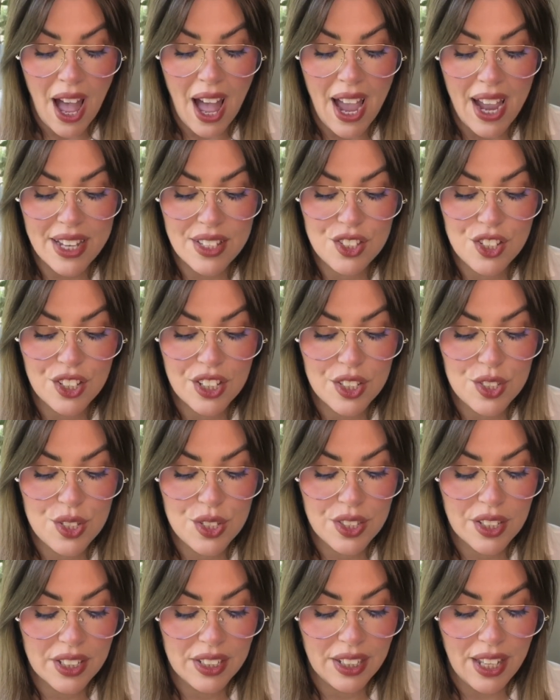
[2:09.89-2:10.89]
I took it
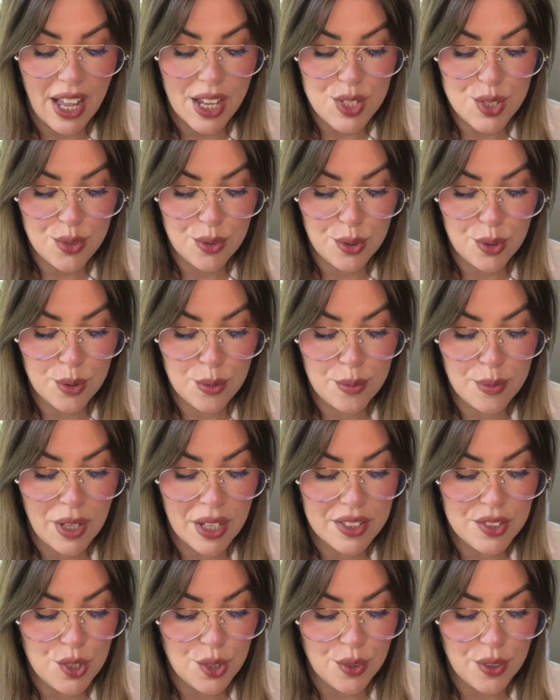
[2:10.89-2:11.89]
to the classroom
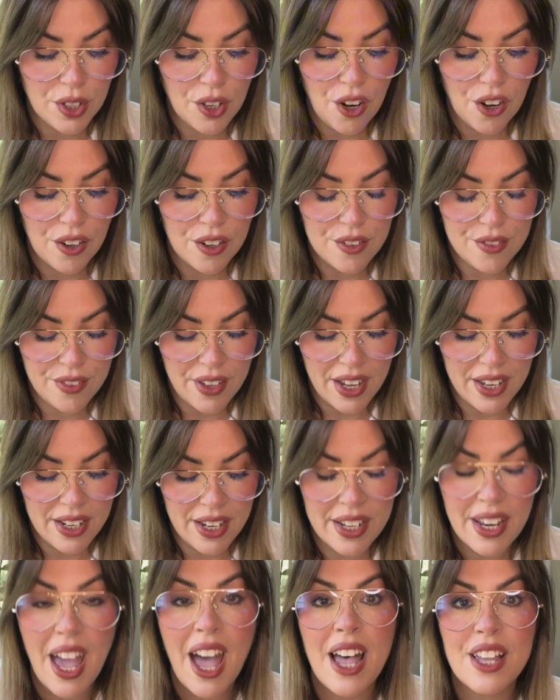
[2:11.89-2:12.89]
during our
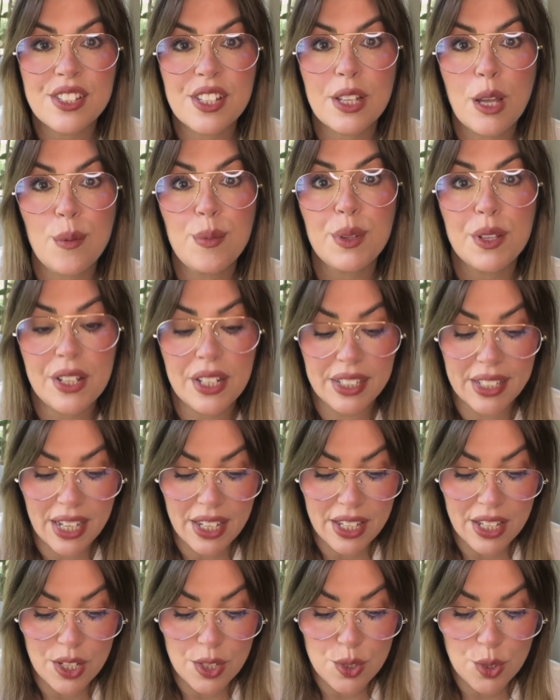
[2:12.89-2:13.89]
event and asked a couple of the
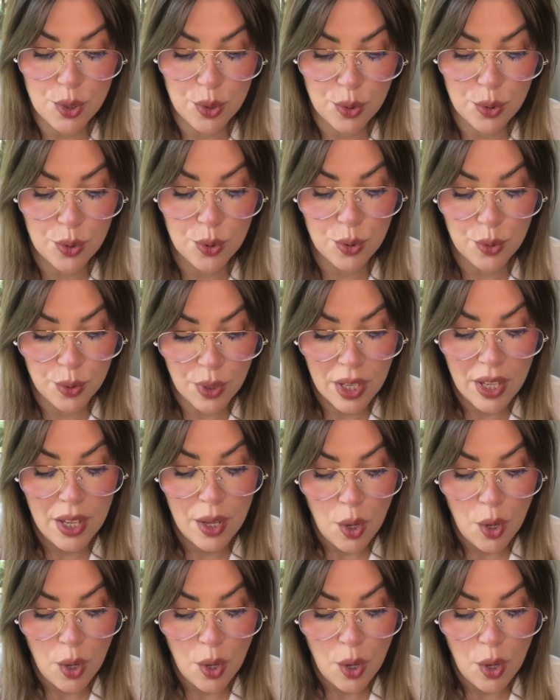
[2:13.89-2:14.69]
ladies who